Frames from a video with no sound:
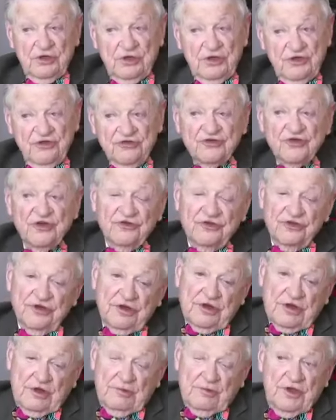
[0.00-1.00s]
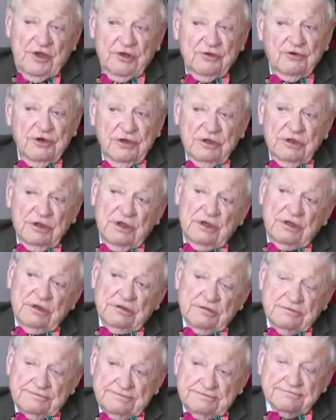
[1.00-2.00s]
these things can come in real
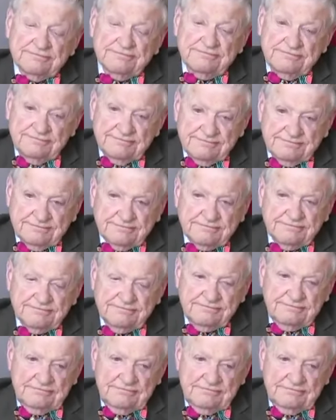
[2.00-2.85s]
low. Yeah.